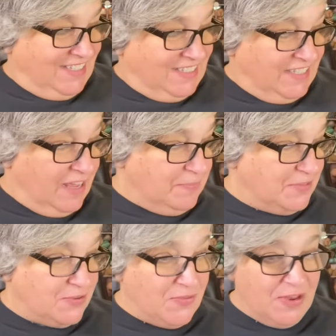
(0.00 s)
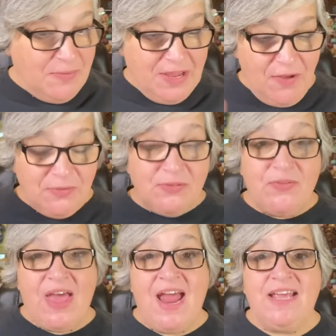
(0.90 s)
Yep, so there we go. So
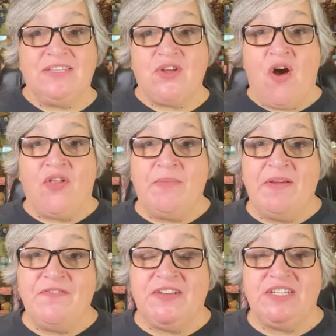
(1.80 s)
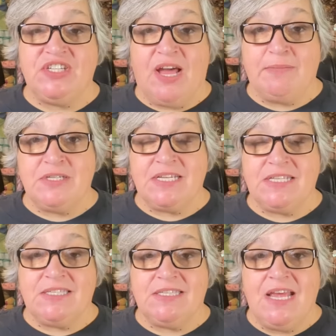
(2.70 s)
that is all of my finished
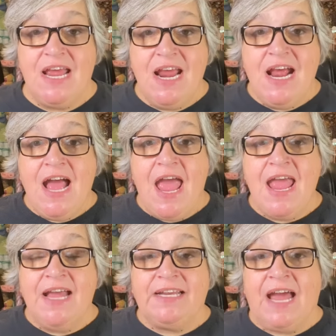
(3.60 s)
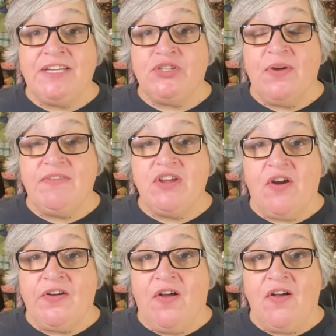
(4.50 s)
objects. And I do have a
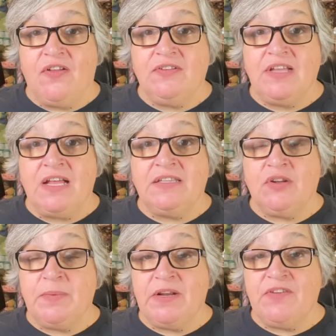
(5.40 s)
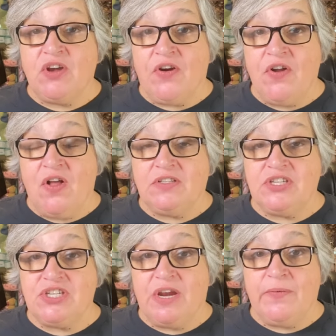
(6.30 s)
yarn haul, a little bit of a yarn haul to
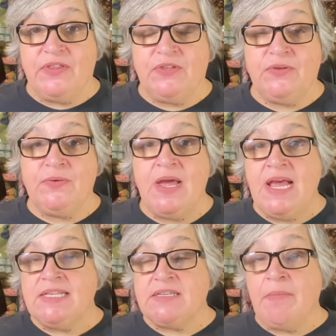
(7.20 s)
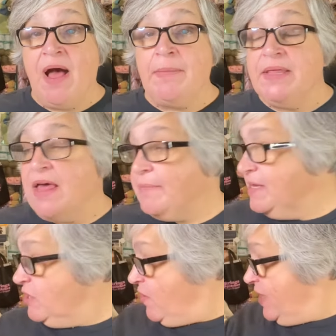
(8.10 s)
share with you. Some Hobby Lobby
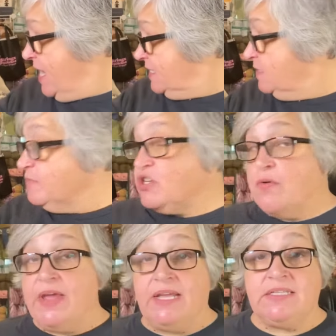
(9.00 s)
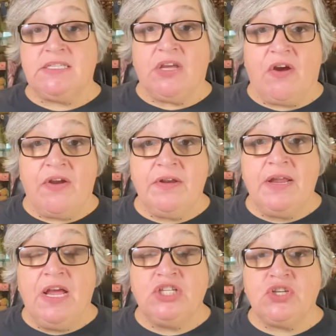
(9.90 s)
yarn and some Joann's yarn.
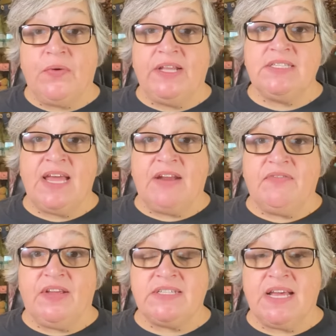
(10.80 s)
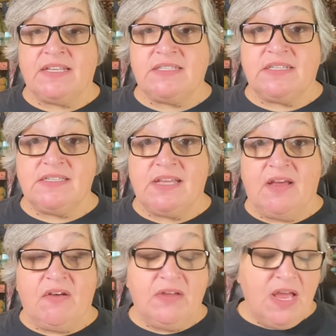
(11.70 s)
Joann's had a fantastic
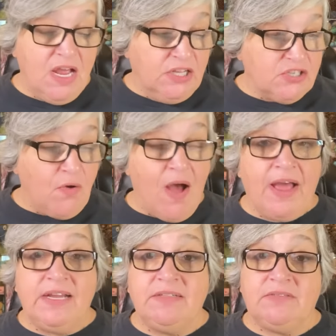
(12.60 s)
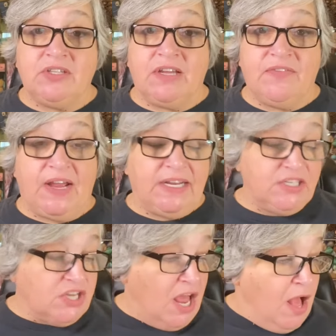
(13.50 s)
sale, so I took
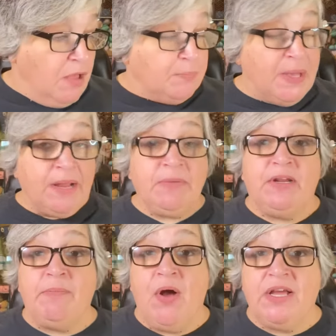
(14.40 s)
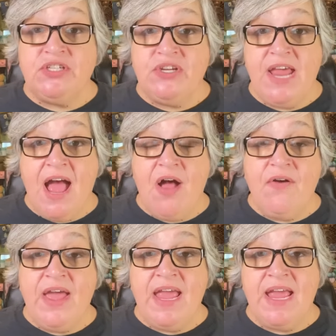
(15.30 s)
advantage. But I'm going to pause you
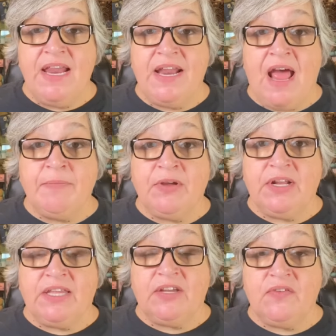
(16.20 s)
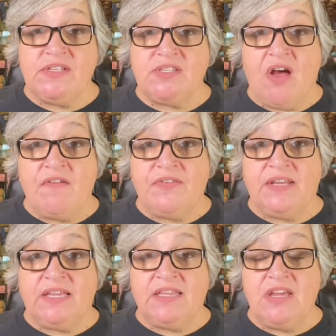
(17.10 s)
now, and I'm going to clear this off and
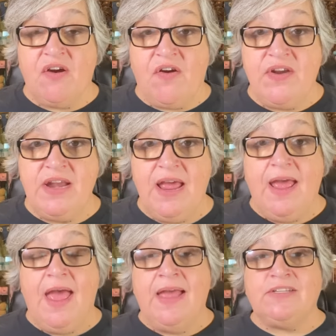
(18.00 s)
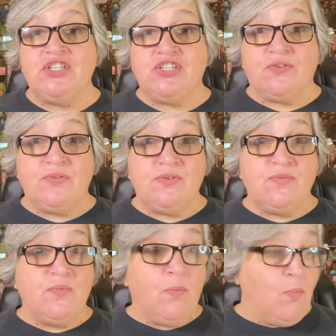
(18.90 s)
get the yarn and show you
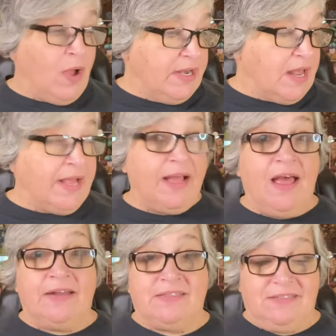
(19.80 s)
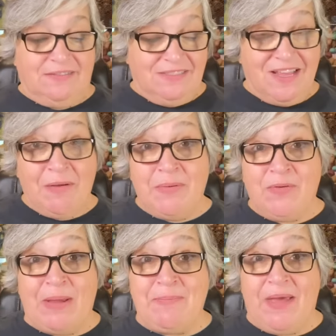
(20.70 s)
what I got. I'll be
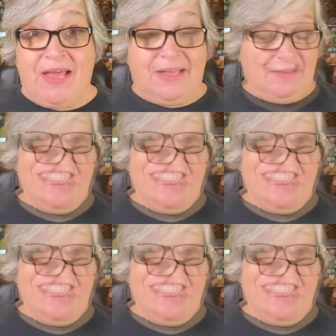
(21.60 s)
right back.